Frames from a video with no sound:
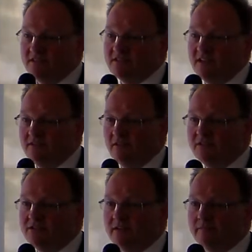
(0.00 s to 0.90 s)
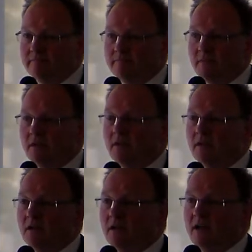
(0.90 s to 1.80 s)
of this technology.
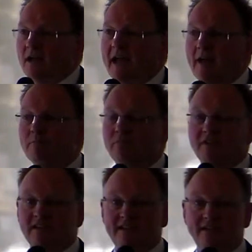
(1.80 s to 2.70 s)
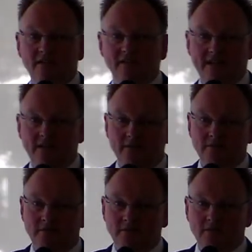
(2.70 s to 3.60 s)
And politically,